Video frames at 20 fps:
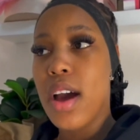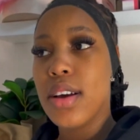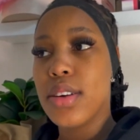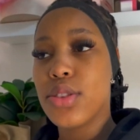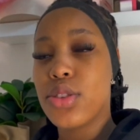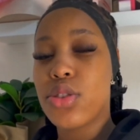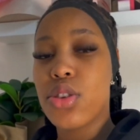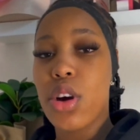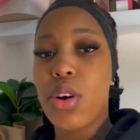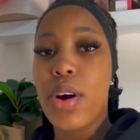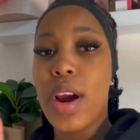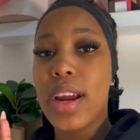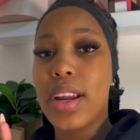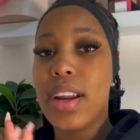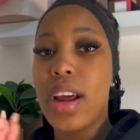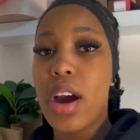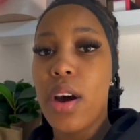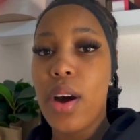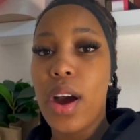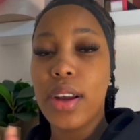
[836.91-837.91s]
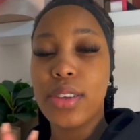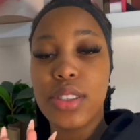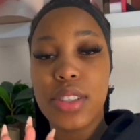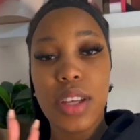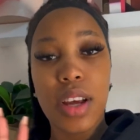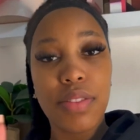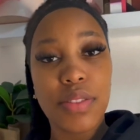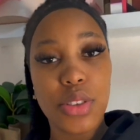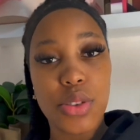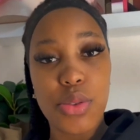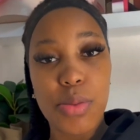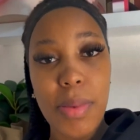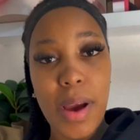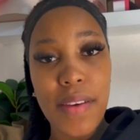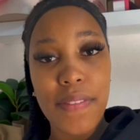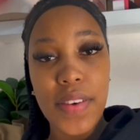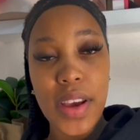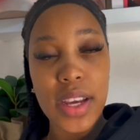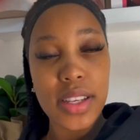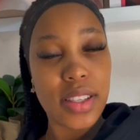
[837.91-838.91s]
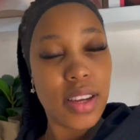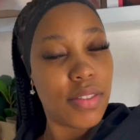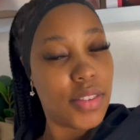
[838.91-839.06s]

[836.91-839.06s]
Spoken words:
So right now I just have to do my face.